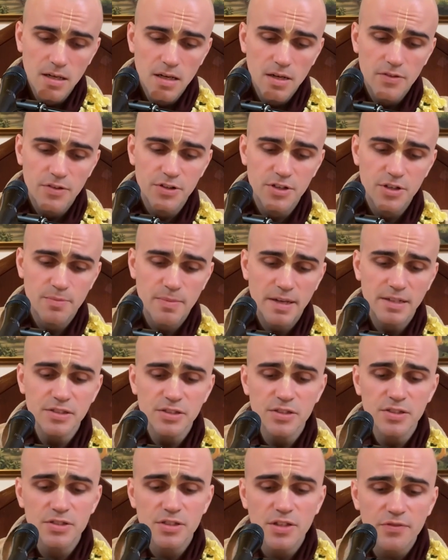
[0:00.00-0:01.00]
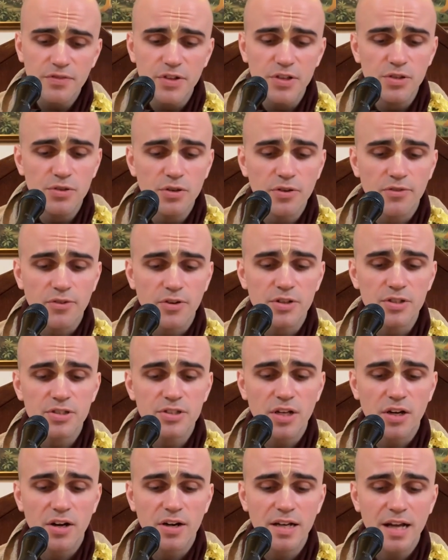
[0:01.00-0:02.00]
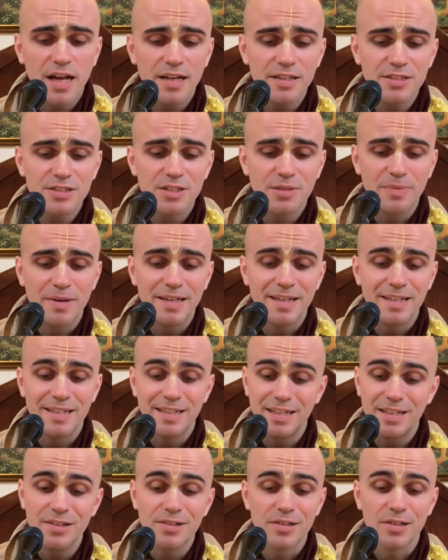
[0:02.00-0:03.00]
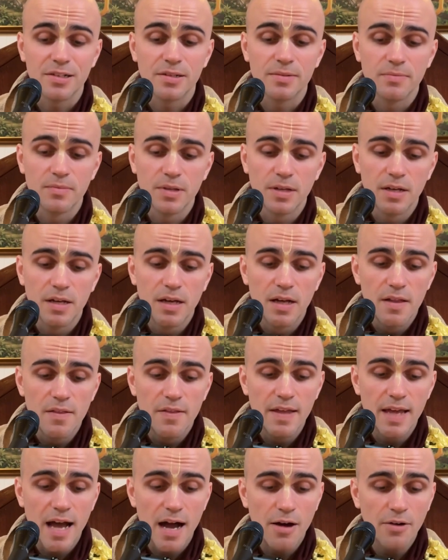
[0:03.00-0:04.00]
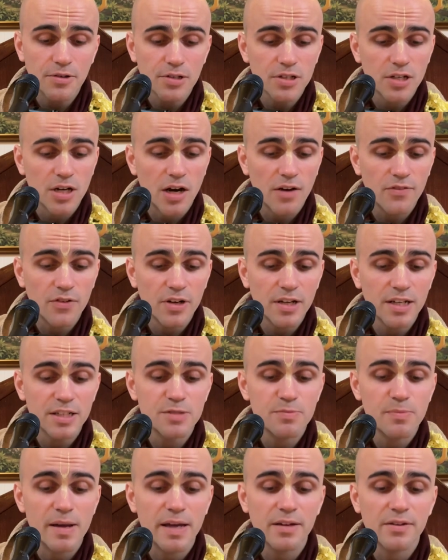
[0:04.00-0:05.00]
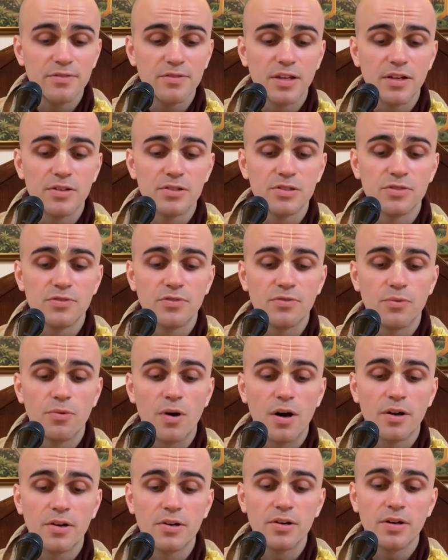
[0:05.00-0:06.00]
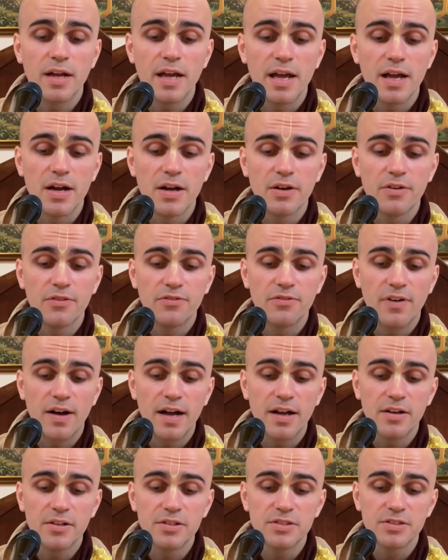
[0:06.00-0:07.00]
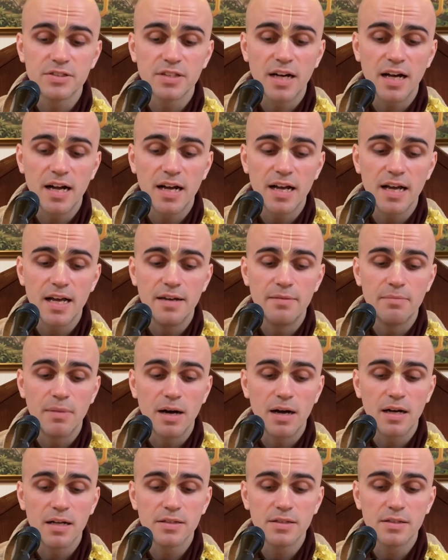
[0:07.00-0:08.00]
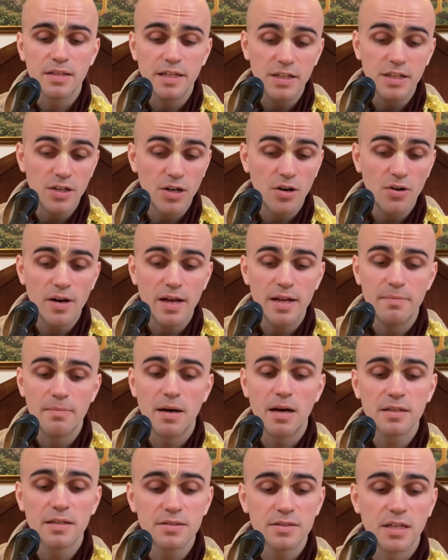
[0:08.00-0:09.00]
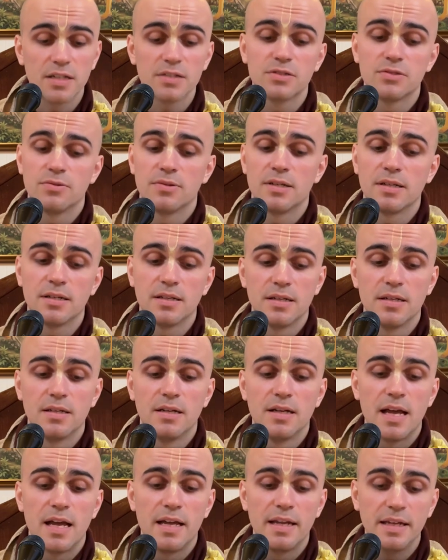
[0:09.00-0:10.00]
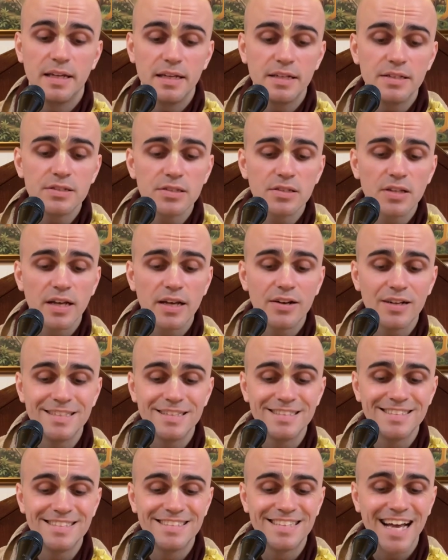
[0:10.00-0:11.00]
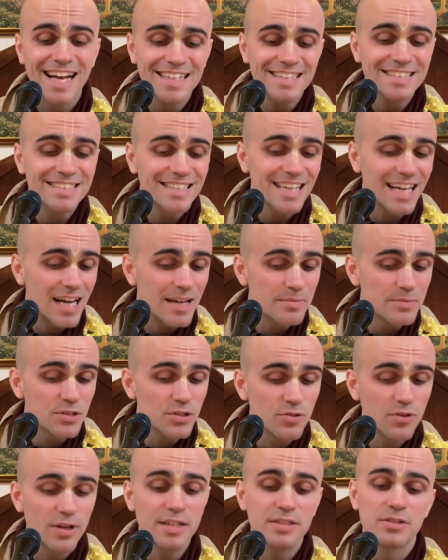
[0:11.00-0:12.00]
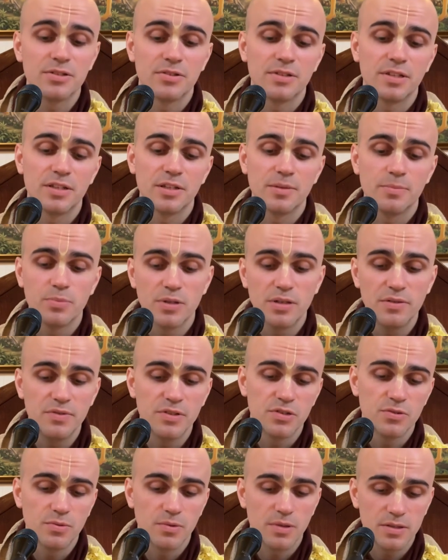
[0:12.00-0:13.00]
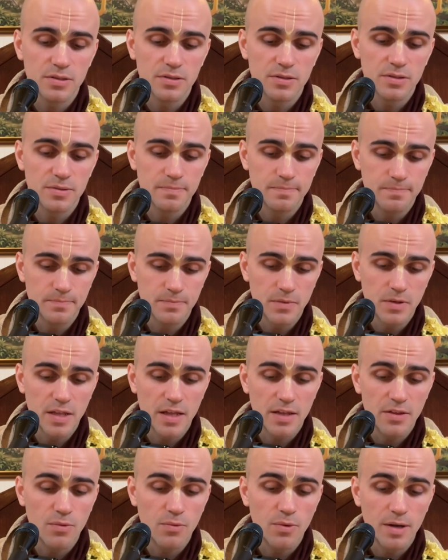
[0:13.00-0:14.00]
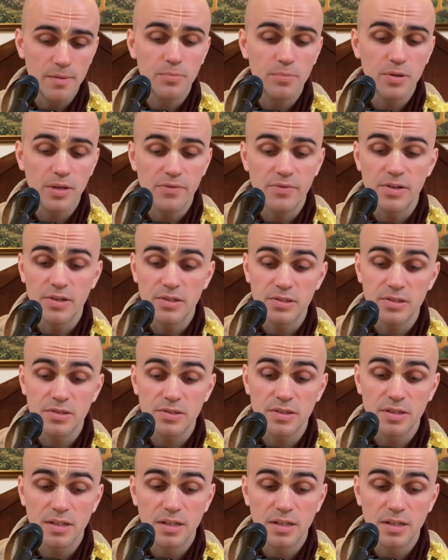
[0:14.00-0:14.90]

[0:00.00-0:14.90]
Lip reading: The dimensions of the universe are estimated here. The outer covering is made of layers of water, air, fire, sky, and Mahat Ego and Mahat Tattva, and each layer is 10 times greater than the one previous.